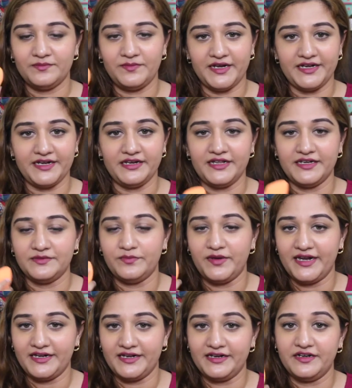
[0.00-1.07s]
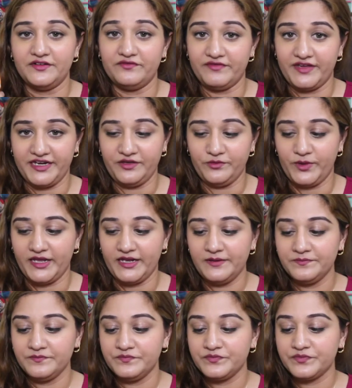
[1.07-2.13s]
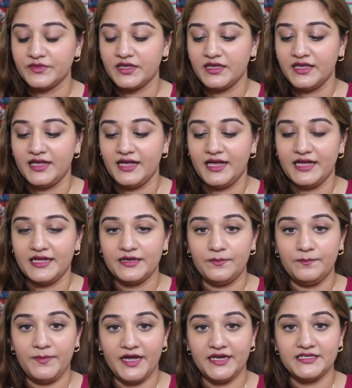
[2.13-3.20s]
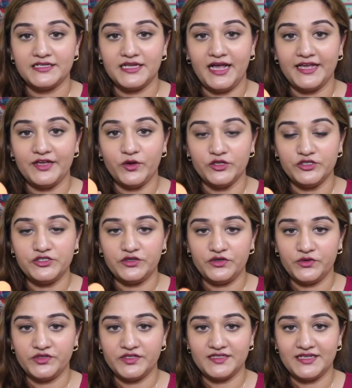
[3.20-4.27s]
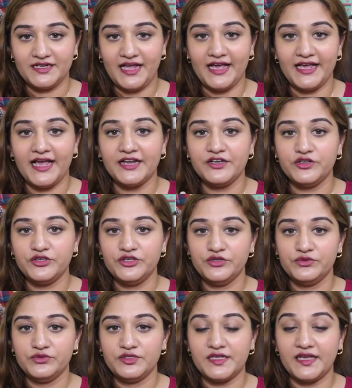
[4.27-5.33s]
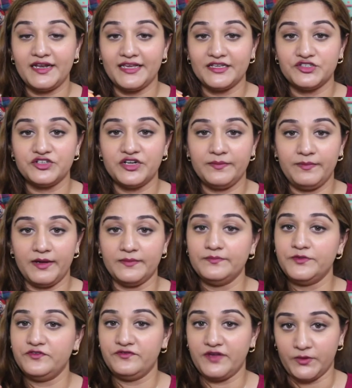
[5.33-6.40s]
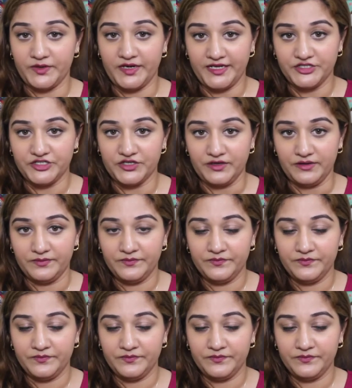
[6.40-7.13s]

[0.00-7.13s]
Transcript: It blended it very well, but I also noticed that I had to use an extra pump of foundation.